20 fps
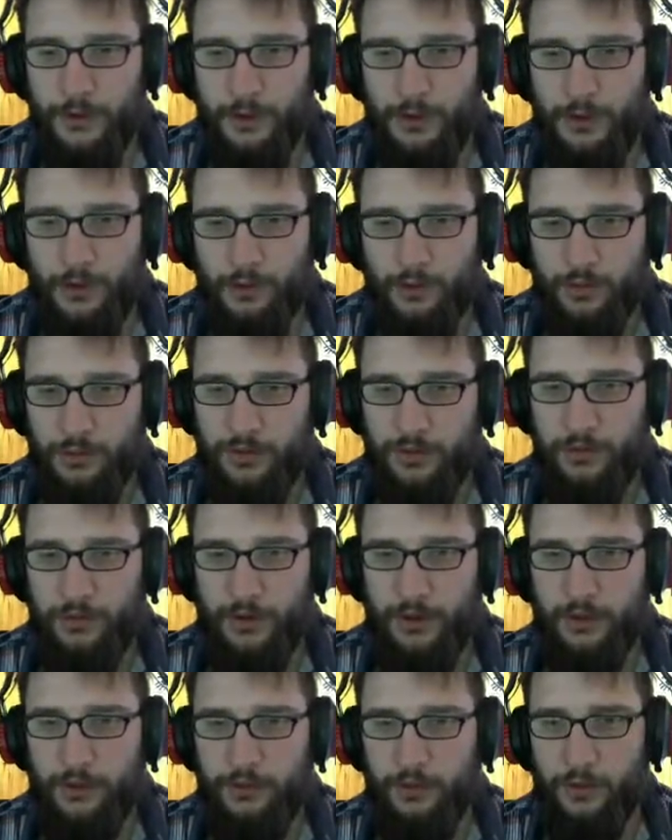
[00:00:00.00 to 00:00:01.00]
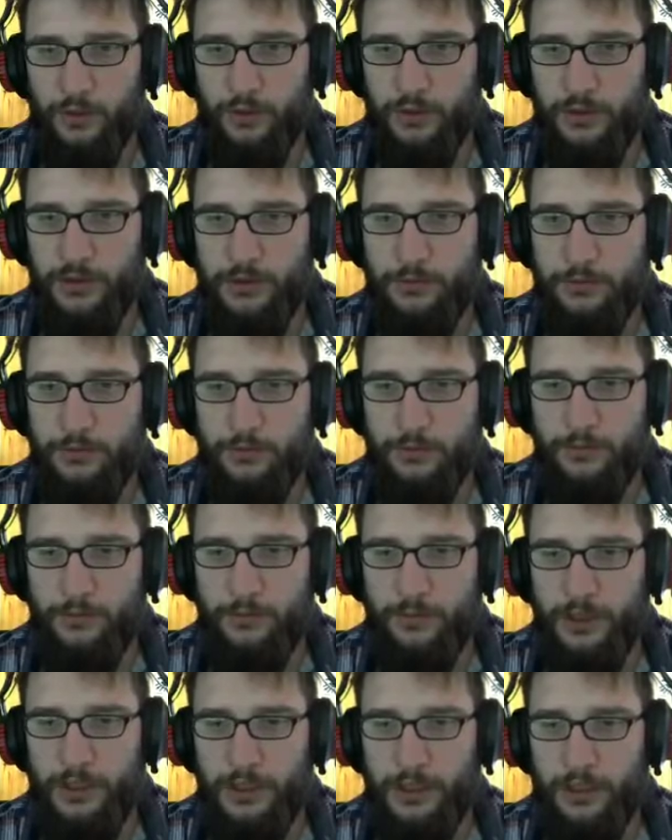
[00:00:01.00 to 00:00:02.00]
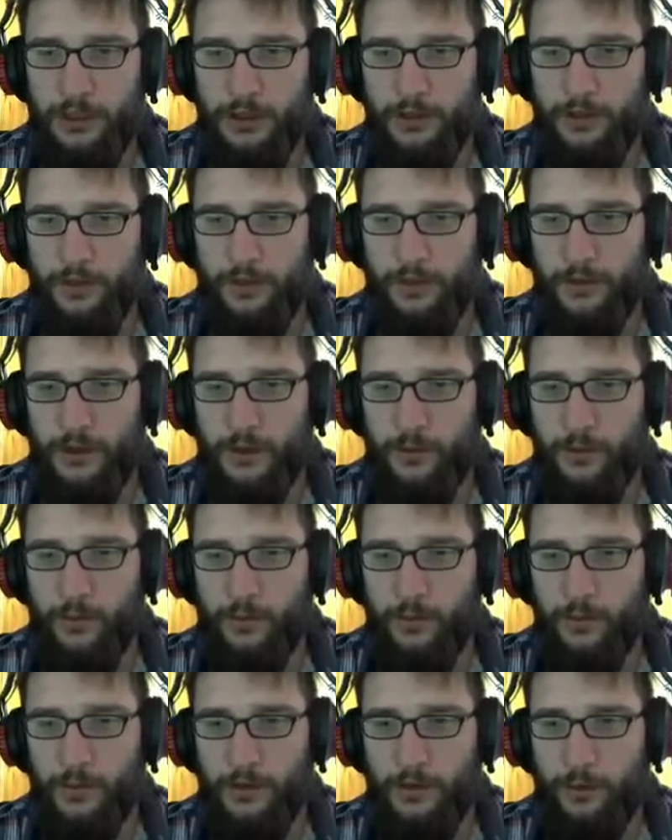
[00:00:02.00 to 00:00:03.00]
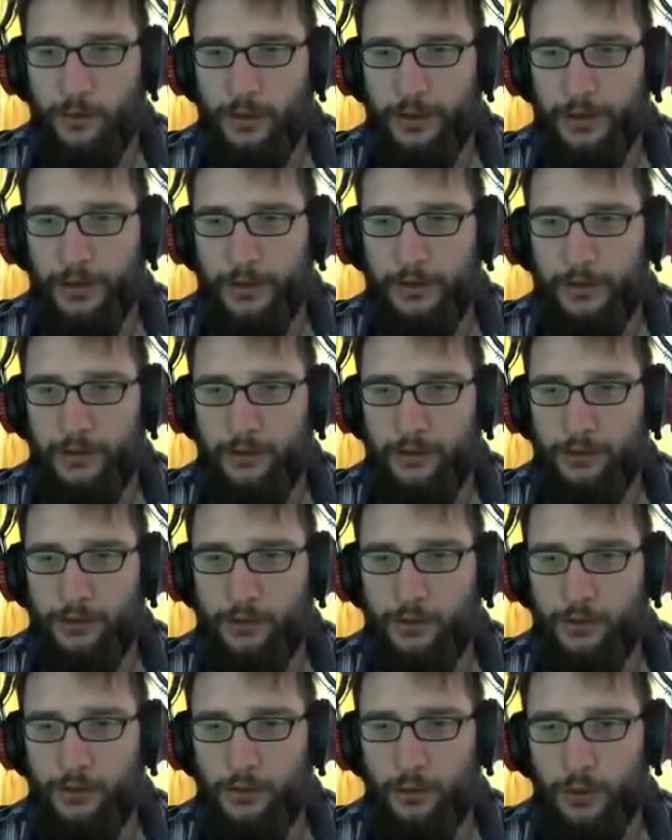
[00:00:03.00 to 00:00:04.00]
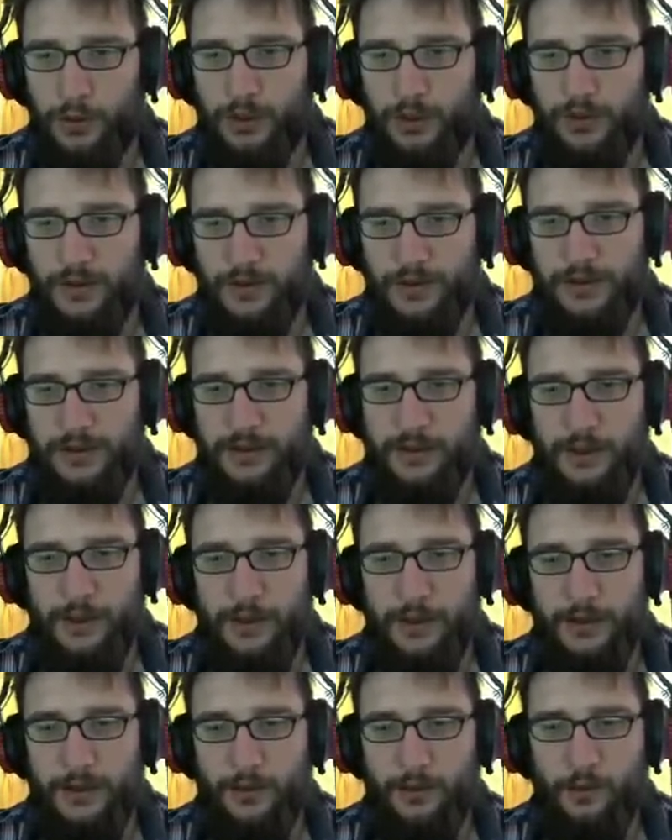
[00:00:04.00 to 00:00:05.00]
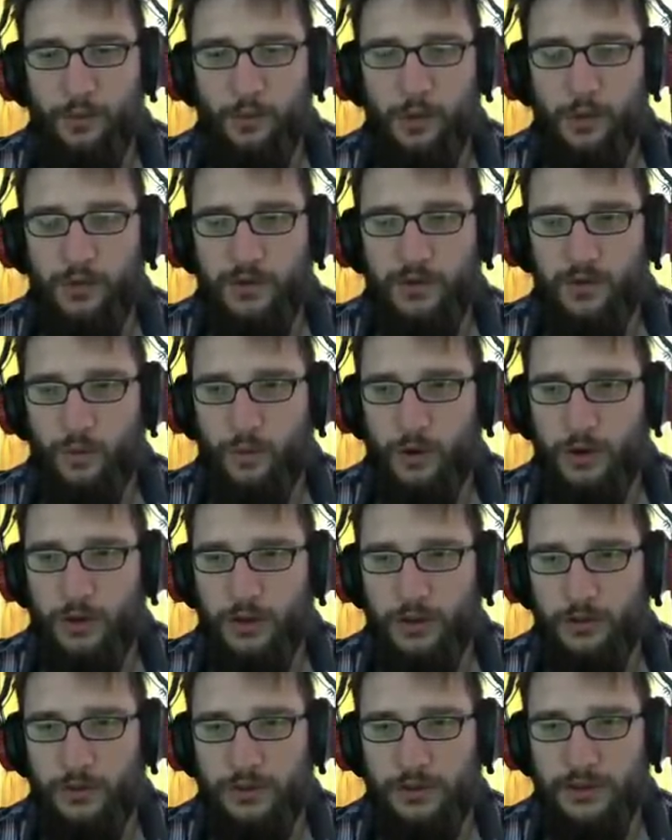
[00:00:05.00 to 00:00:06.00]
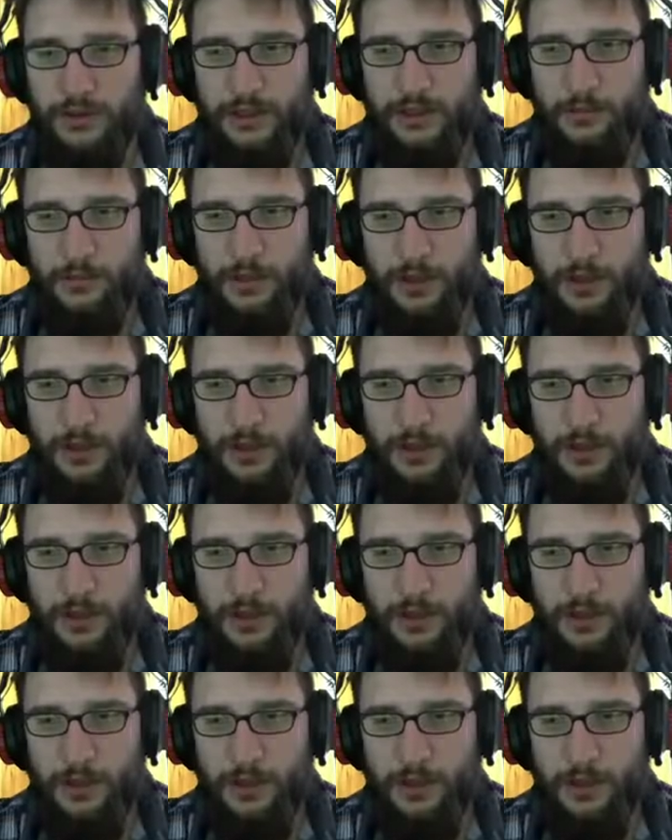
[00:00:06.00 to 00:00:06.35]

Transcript: would be funny if it would be in this game as well, so you would slide around the world all the time.